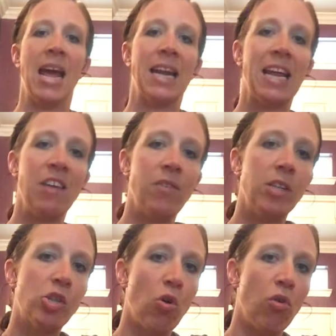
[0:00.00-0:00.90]
And I even
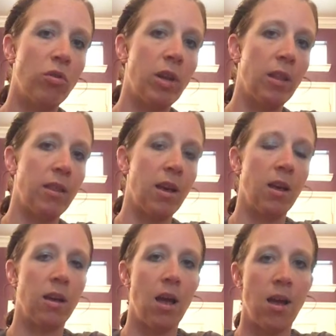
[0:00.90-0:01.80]
told
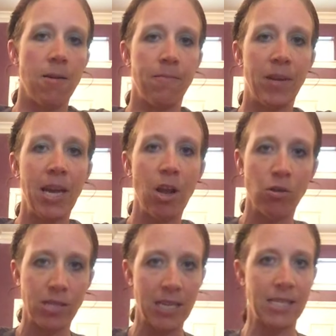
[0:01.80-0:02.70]
the
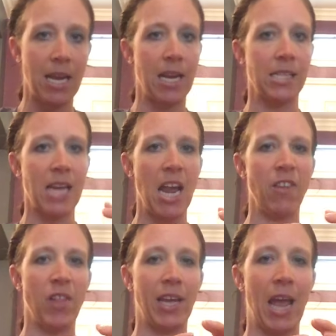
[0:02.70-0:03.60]
kiddos, I said, it's kind
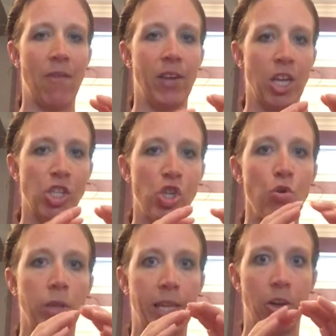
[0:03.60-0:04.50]
of like having a
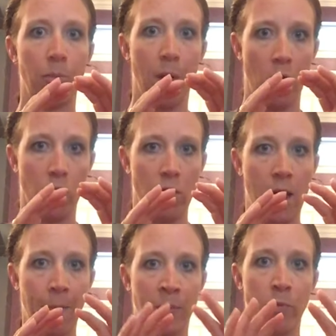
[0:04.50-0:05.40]
2-liter bottle,
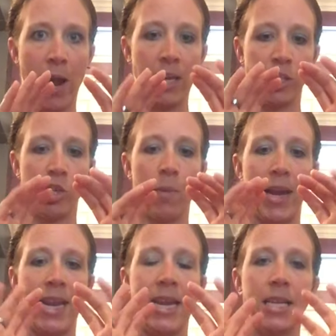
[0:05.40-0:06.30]
right? So my
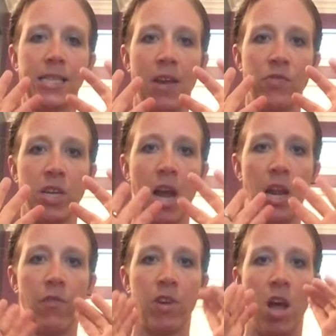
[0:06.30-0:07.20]
hands have to
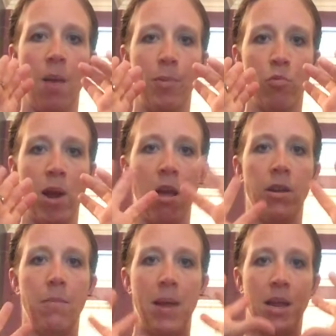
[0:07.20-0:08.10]
kind of cup around
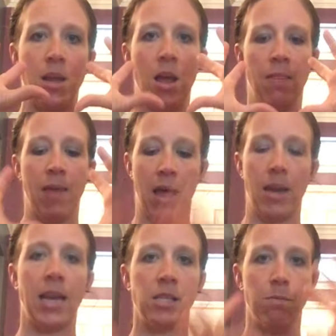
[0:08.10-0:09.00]
and make that
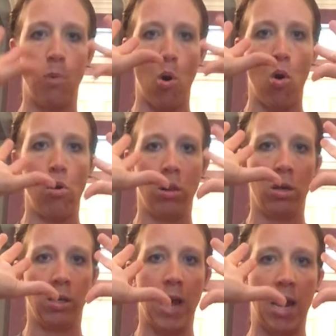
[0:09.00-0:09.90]
nice ball
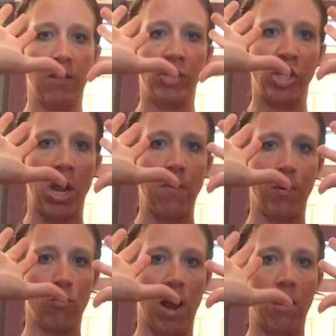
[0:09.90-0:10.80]
kind of shape
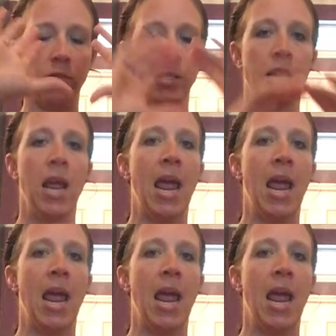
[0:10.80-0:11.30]
around.